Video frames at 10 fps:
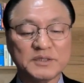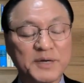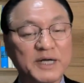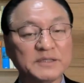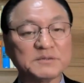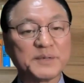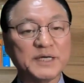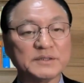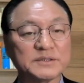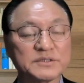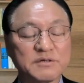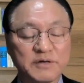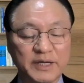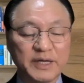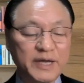divided by the
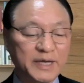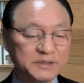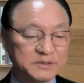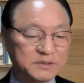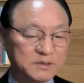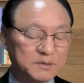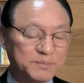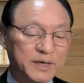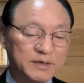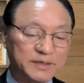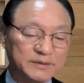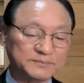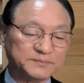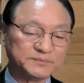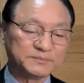38th parallel.